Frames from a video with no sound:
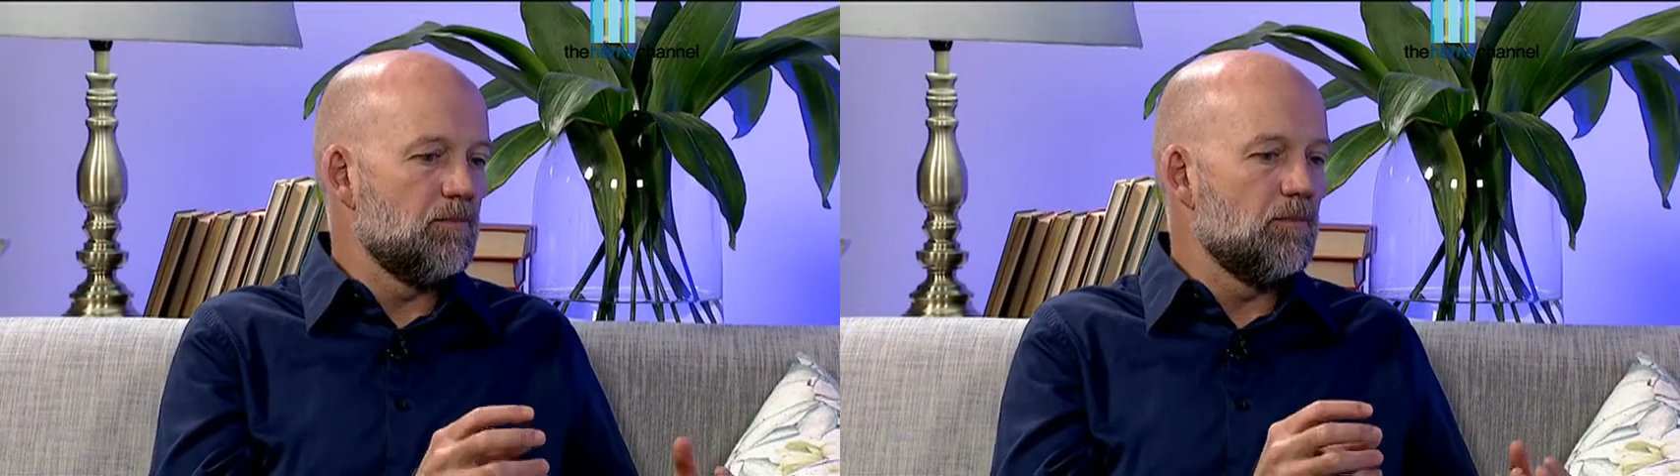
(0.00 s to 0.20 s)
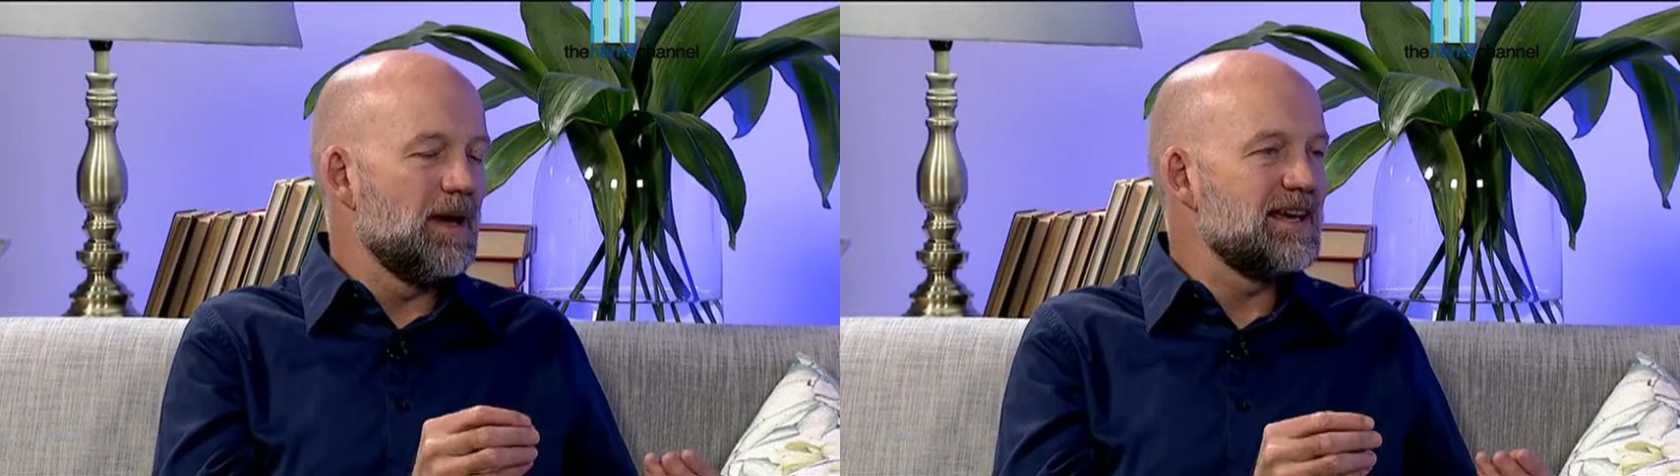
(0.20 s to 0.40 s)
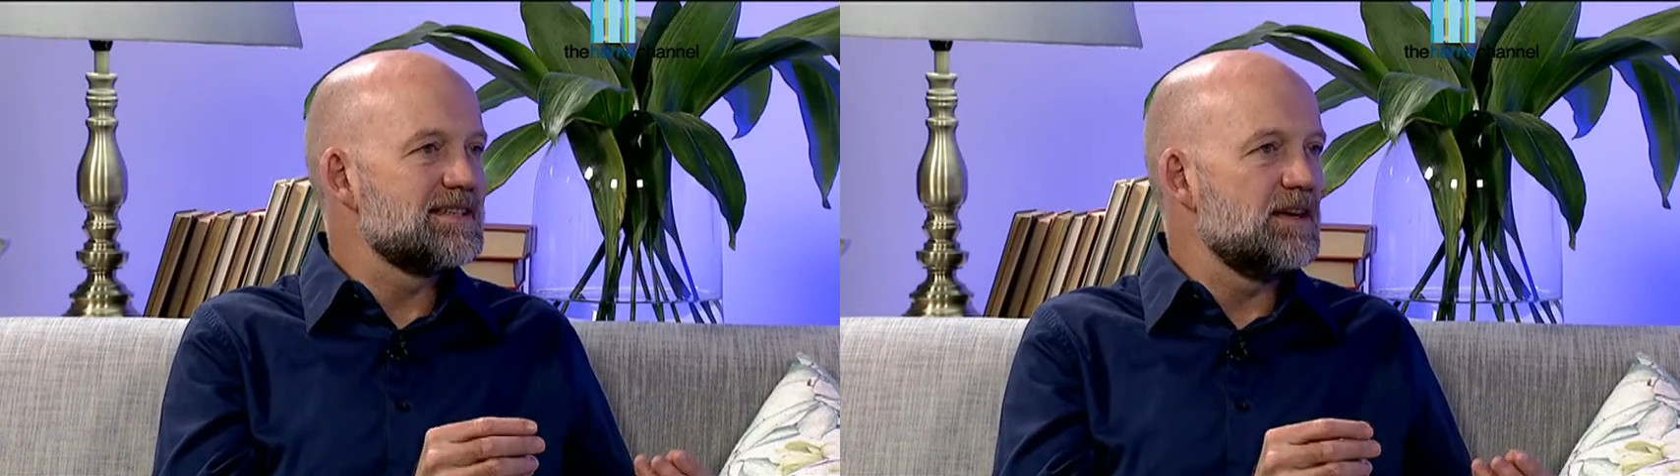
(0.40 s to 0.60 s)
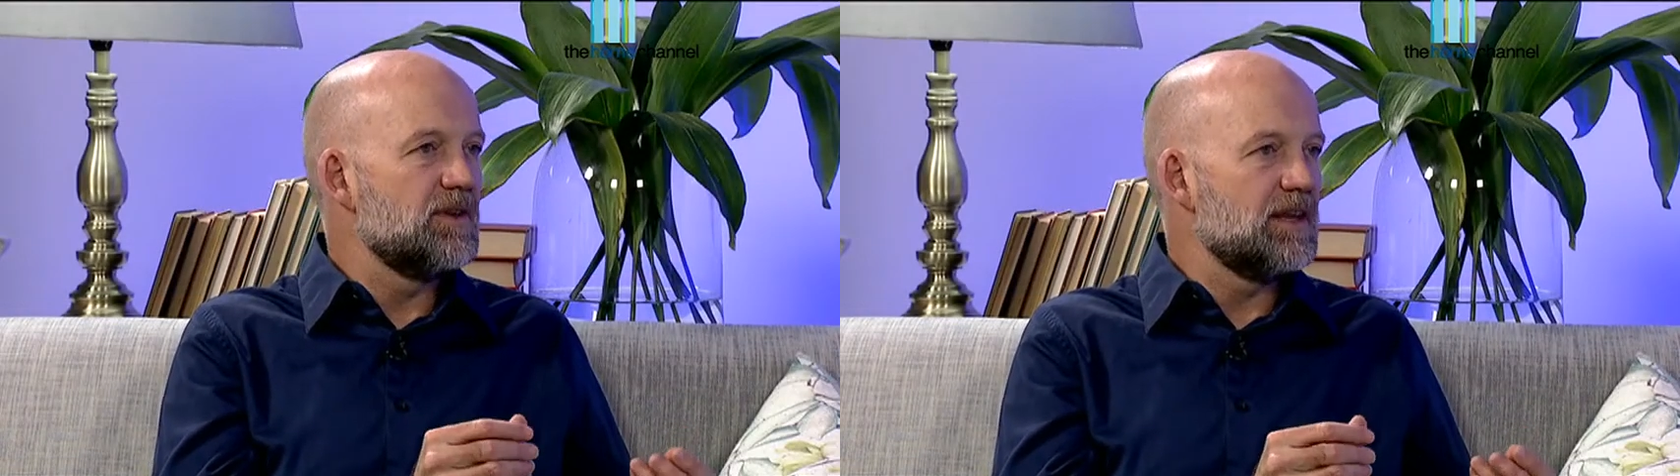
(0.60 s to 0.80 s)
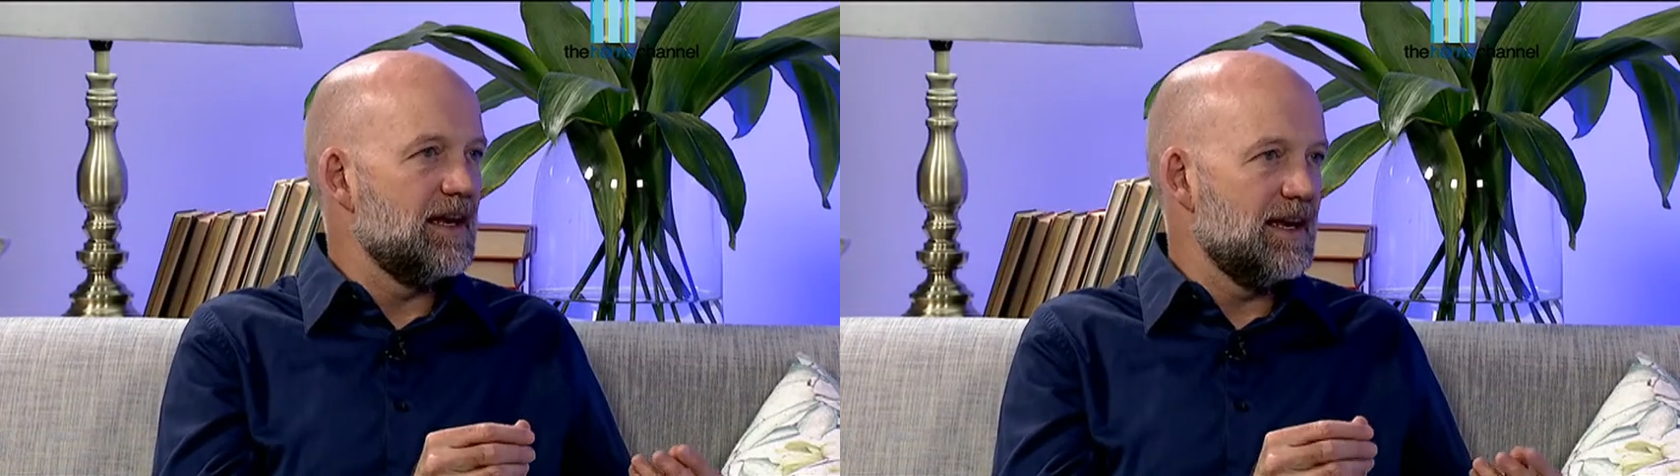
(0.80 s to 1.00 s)
makes
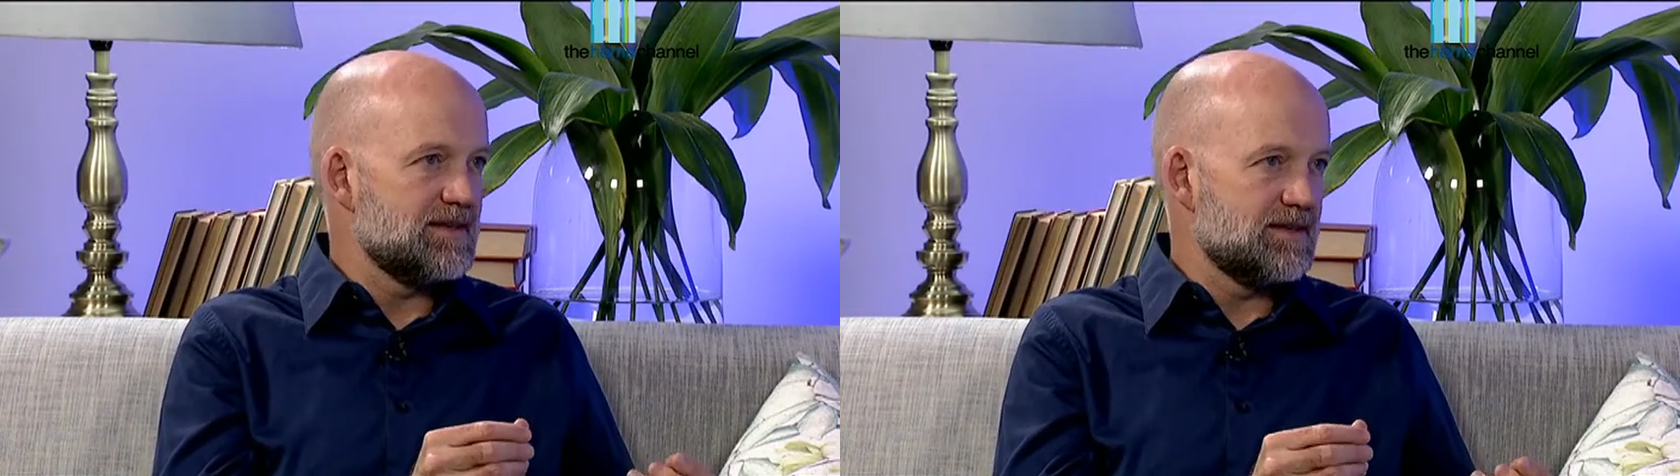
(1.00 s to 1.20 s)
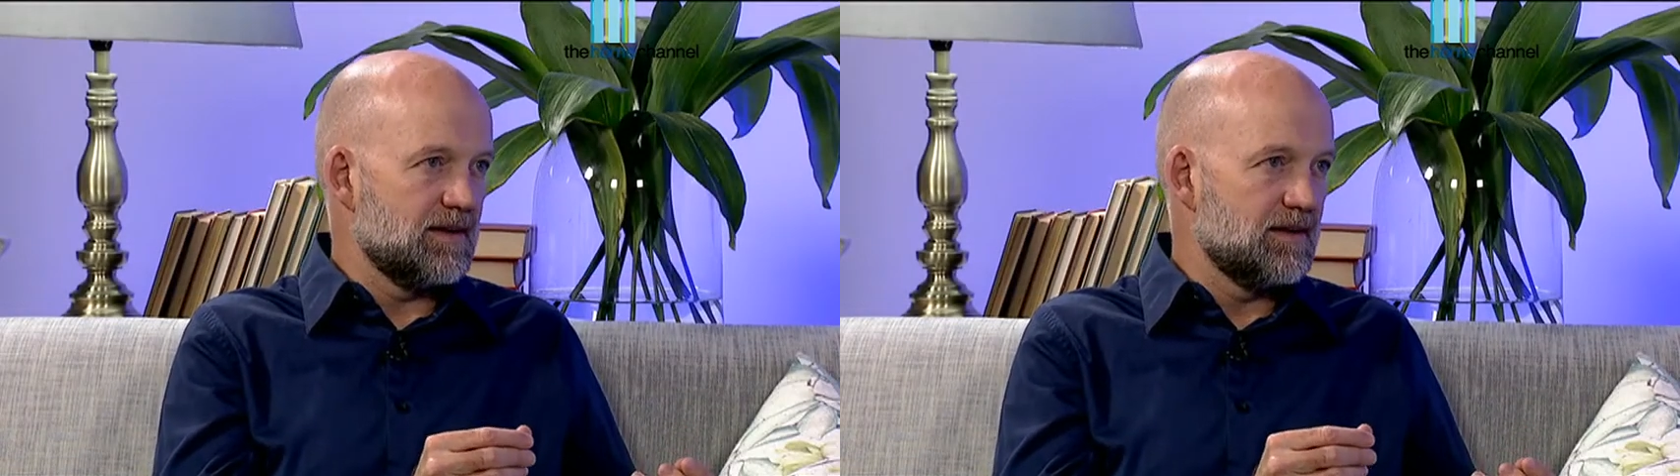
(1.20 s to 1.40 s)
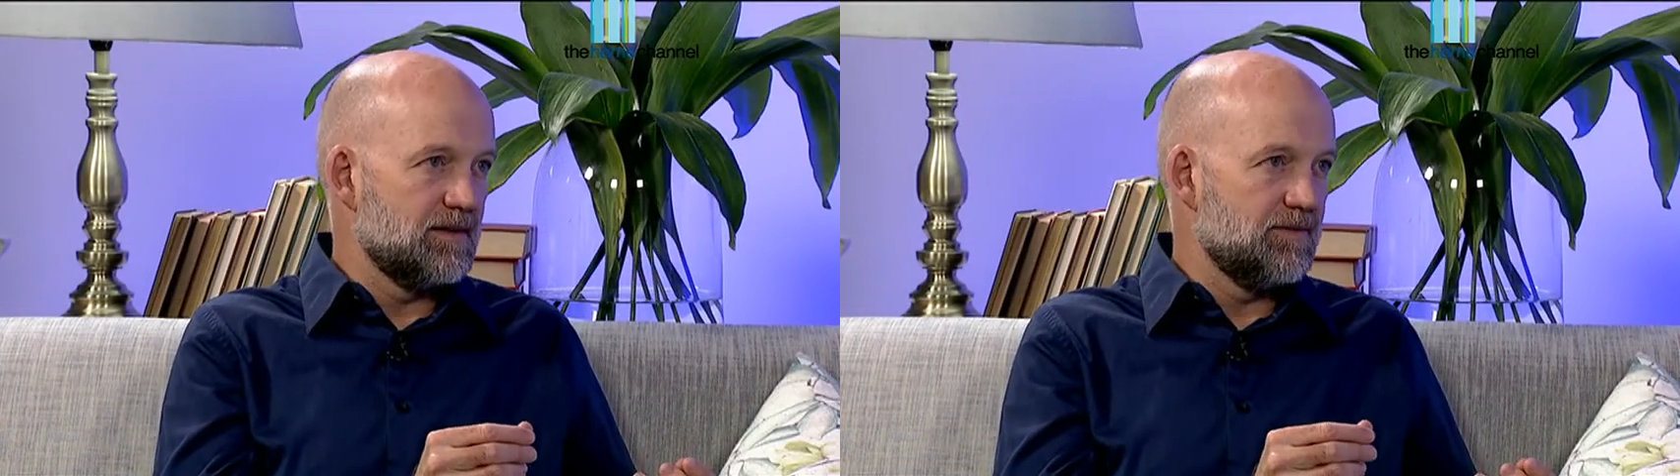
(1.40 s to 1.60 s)
everything elastic.